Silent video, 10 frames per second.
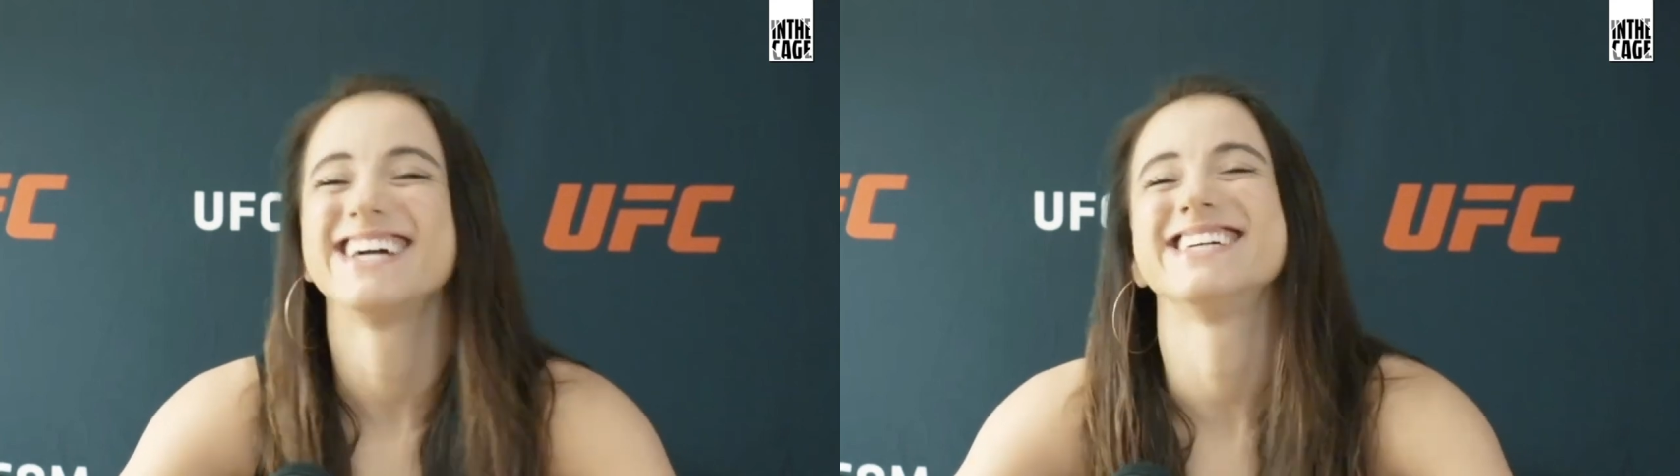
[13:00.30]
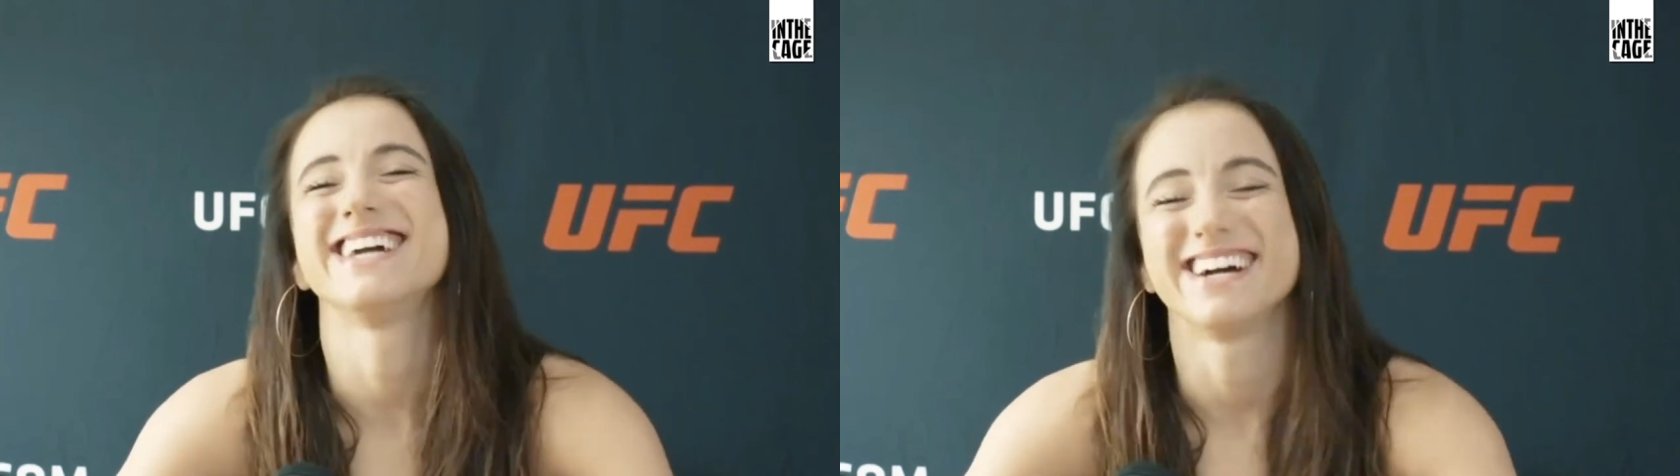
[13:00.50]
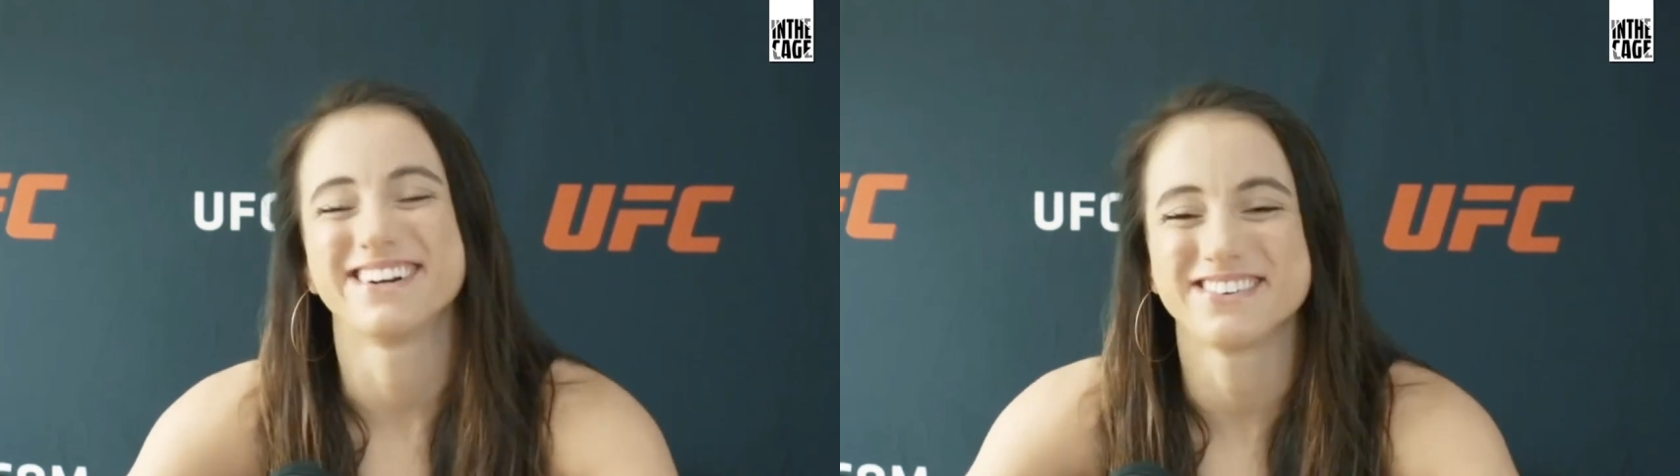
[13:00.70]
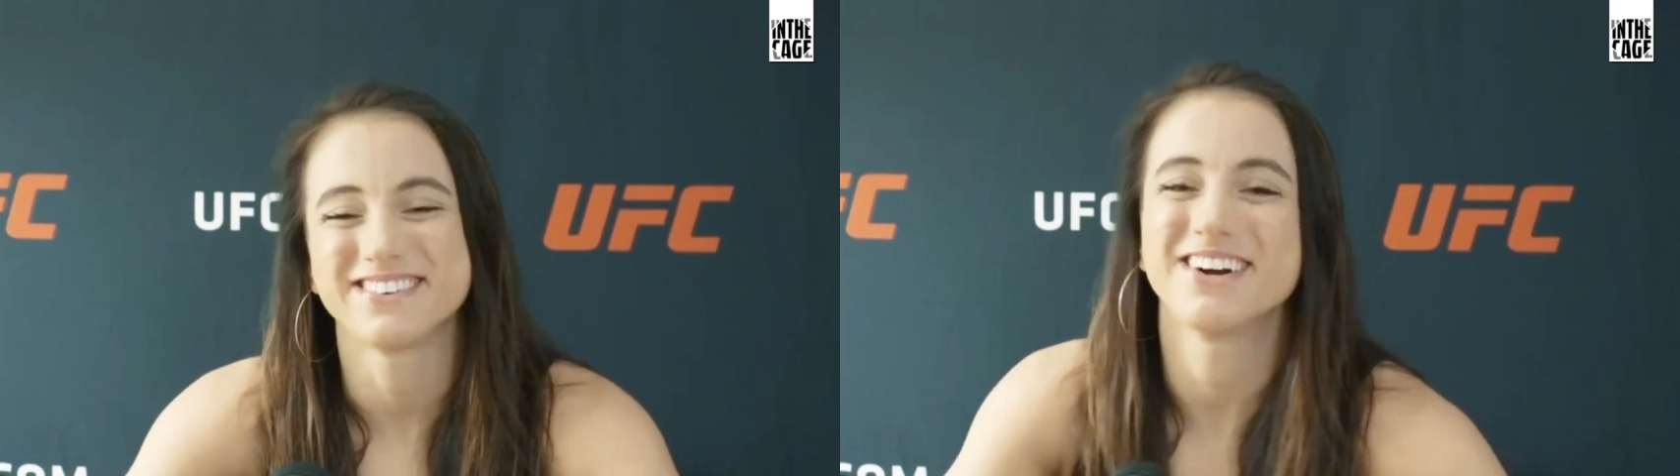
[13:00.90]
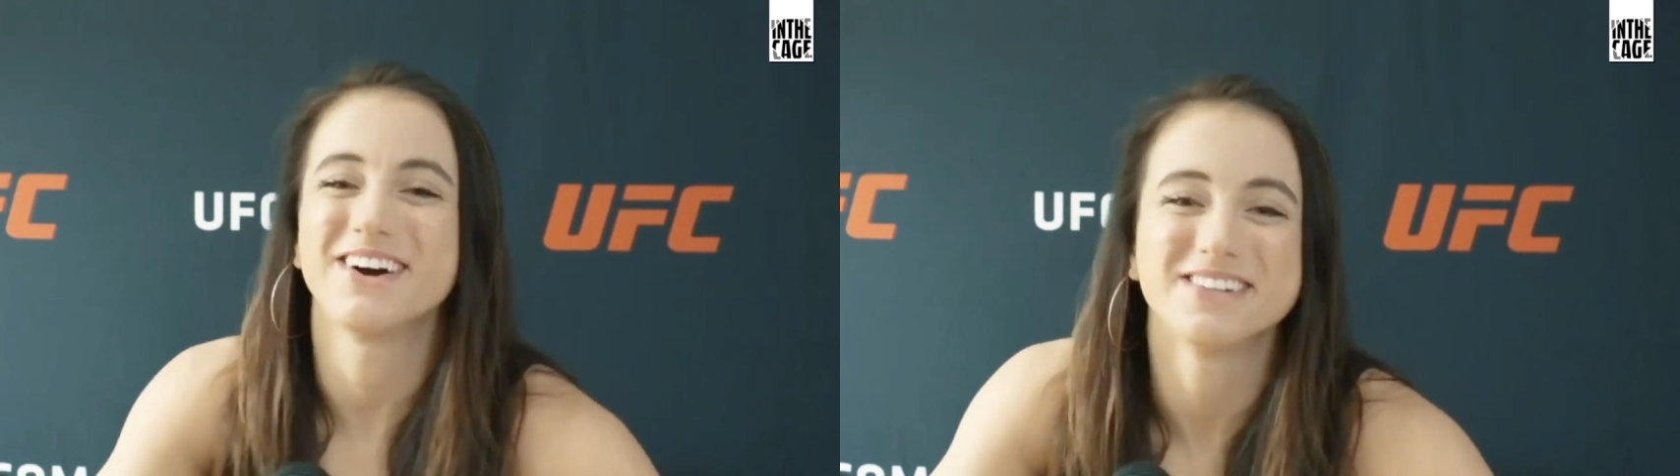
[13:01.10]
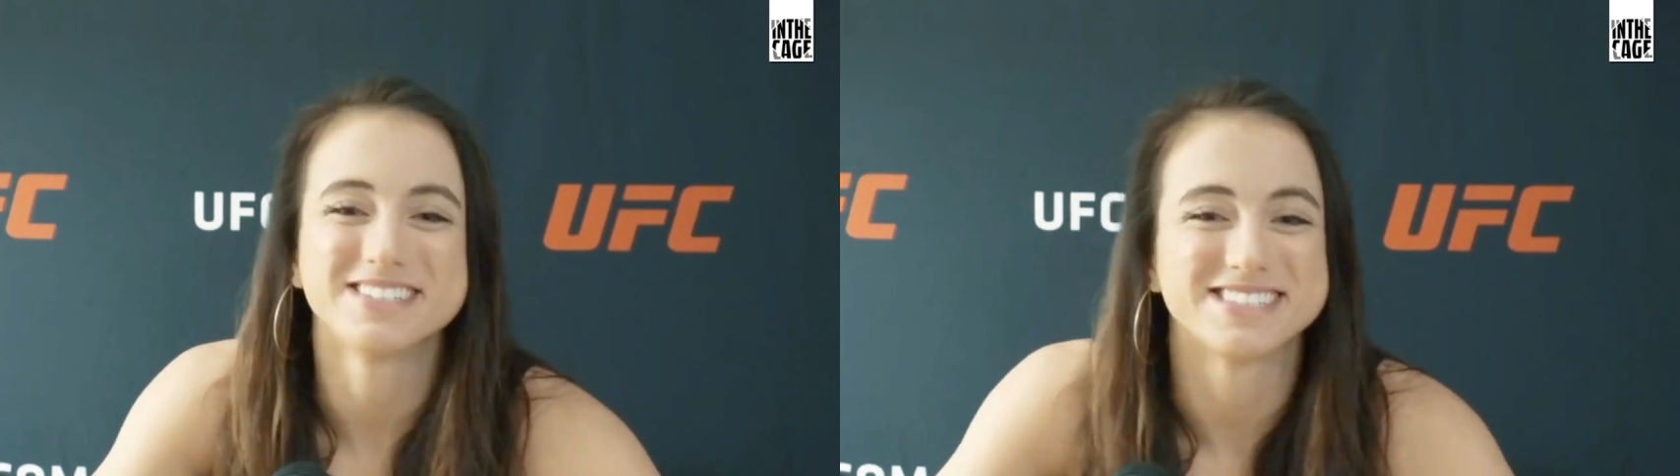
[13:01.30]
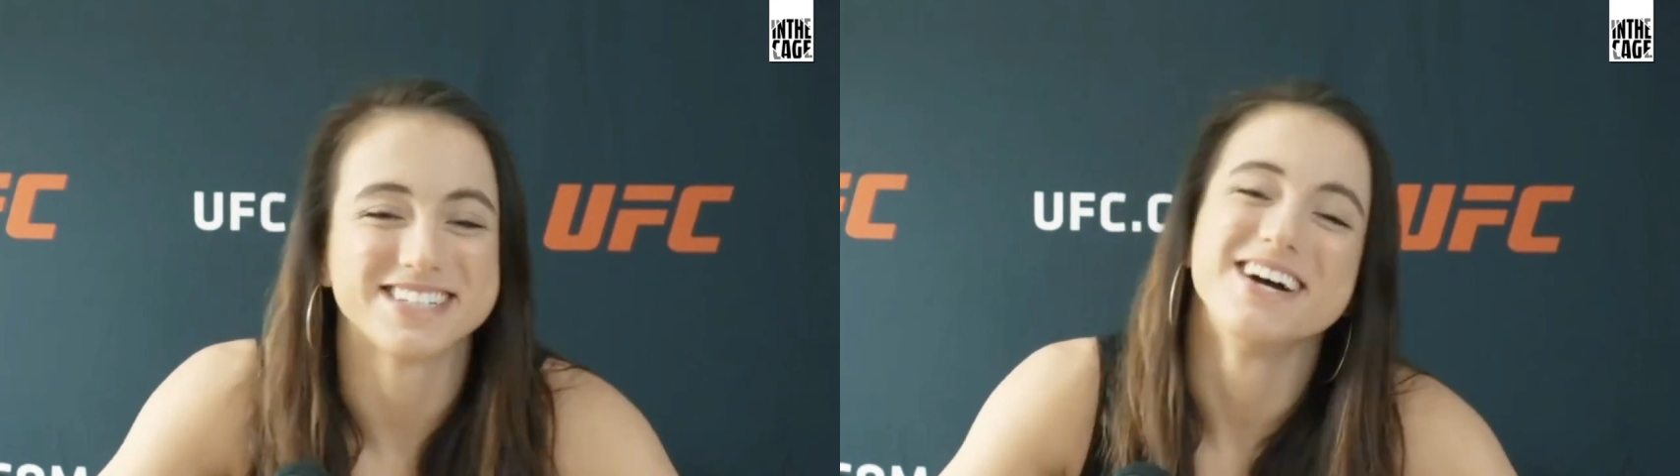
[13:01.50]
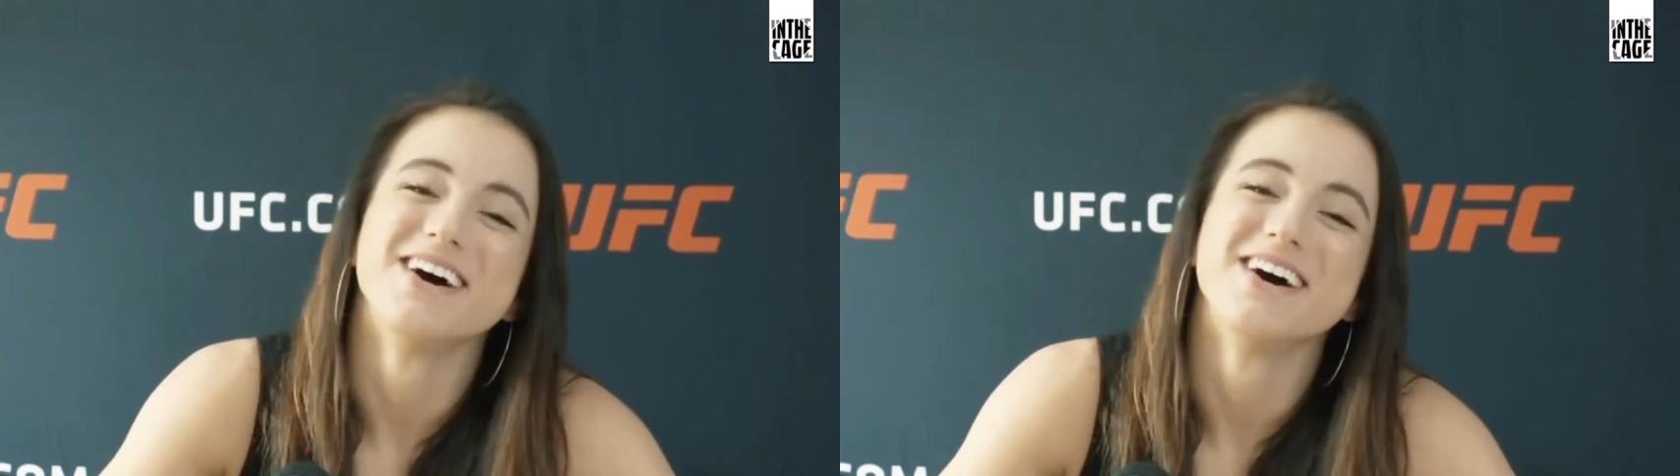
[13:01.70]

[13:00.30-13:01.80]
Yeah, we're always